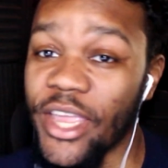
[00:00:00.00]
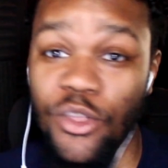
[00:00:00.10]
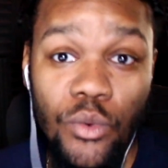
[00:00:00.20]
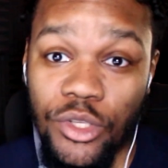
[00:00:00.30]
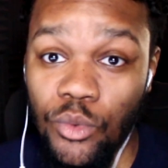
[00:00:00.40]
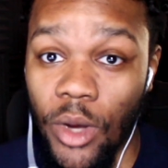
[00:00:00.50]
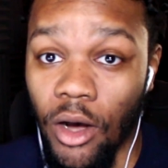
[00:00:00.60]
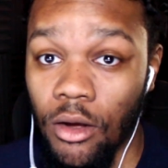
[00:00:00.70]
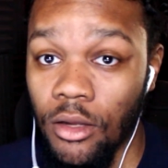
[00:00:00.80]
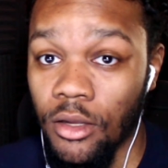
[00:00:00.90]
we ain't doing too
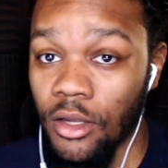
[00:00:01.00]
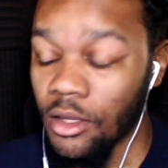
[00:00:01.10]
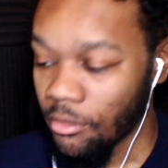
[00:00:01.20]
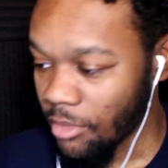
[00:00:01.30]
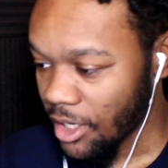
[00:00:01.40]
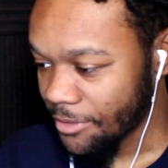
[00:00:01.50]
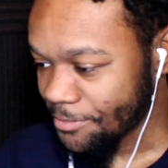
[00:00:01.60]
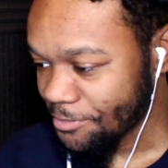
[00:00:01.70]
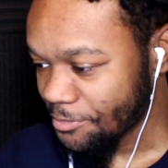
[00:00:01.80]
well, but,